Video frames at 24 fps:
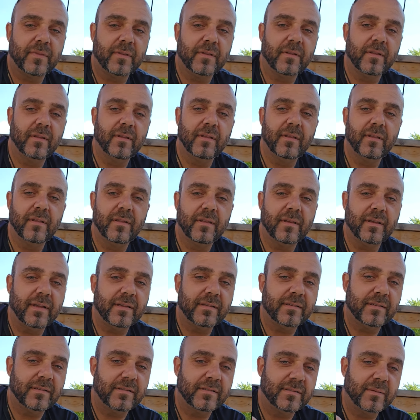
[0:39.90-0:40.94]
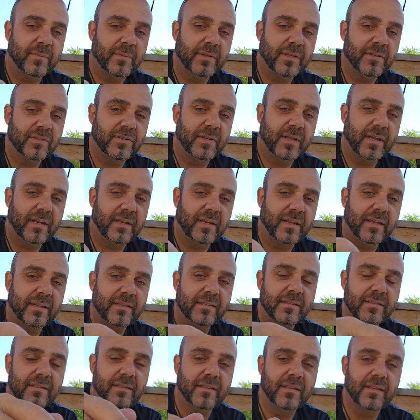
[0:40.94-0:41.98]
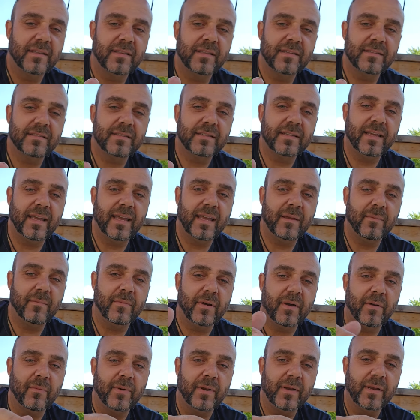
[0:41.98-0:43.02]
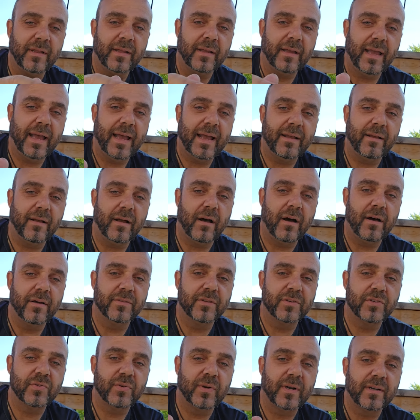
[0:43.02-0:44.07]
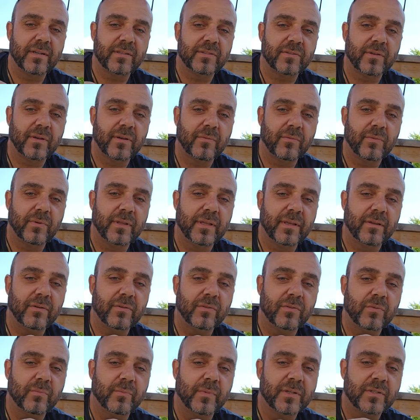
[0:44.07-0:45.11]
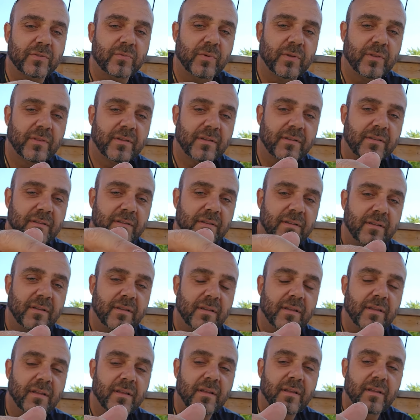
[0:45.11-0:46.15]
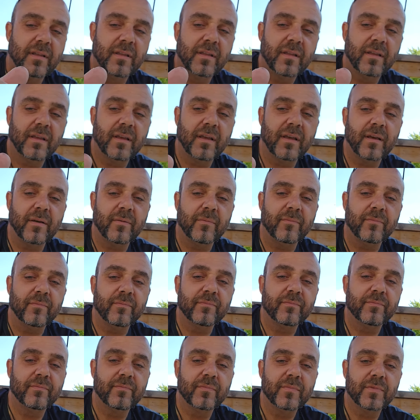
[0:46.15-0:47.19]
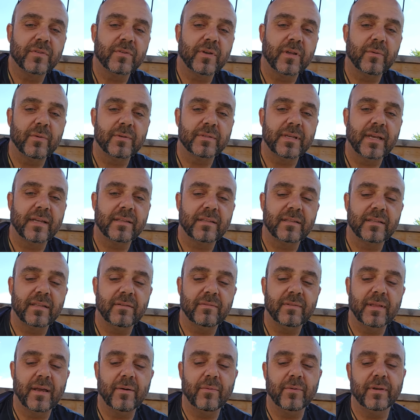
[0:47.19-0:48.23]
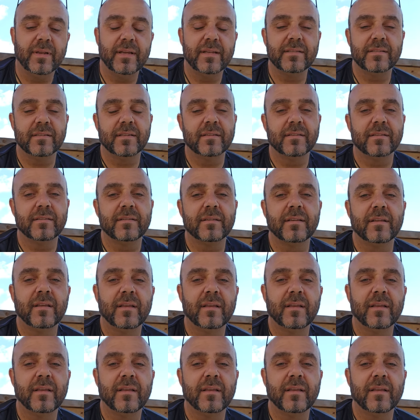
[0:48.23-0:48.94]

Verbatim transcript: I guess the simulation headlights. This came already at, on the truck, so I really couldn't do much with it. Um, so anyways, I had to leave that one as is.